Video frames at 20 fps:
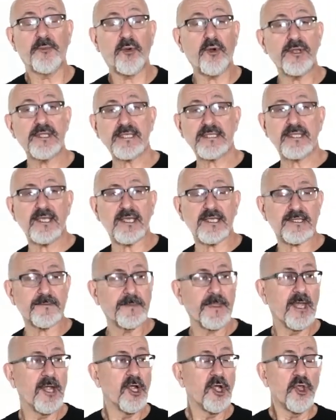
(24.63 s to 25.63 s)
the point is this
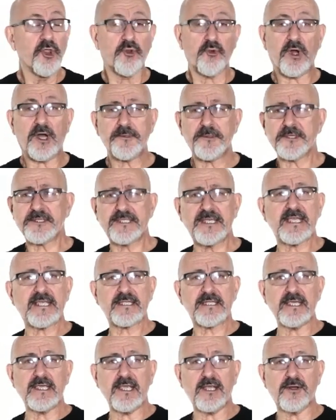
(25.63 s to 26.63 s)
throughout the
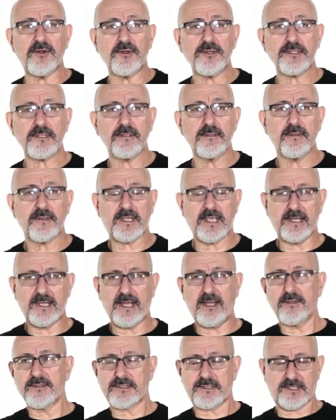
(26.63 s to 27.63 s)
60 years, okay,
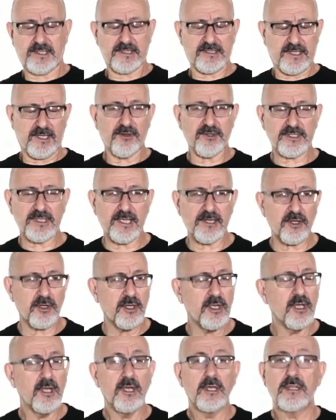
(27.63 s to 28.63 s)
now it's 60 years
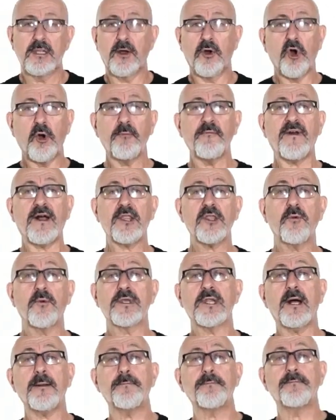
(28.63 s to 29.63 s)
later, the home value
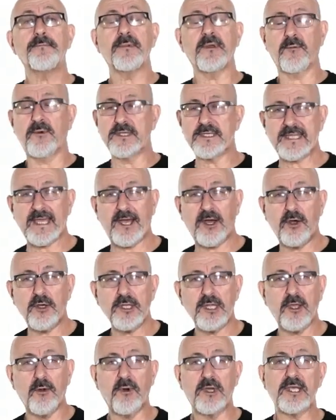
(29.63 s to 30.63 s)
went up and went
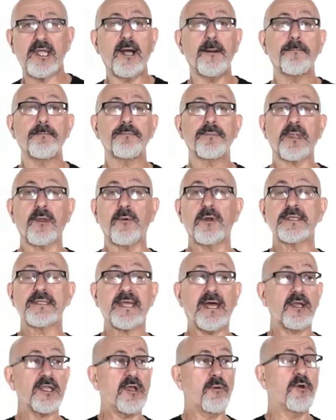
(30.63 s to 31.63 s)
down and went up and went
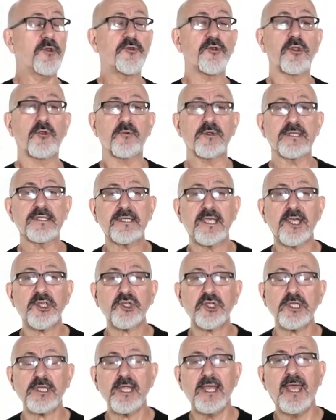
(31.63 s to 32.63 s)
down and went through the
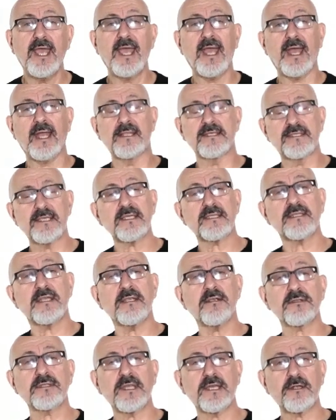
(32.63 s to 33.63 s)
recession and 60
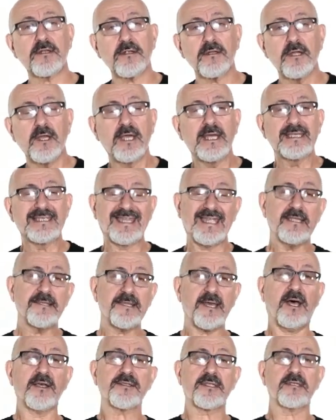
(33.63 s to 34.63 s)
years later,
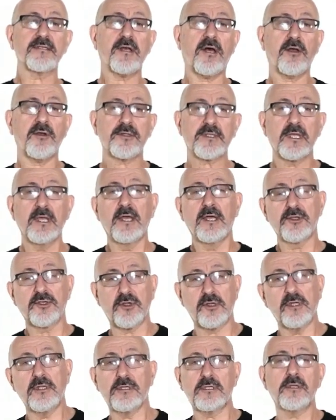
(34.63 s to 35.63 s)
$10,000
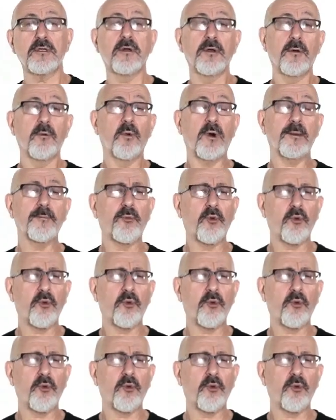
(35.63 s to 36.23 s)
turned into one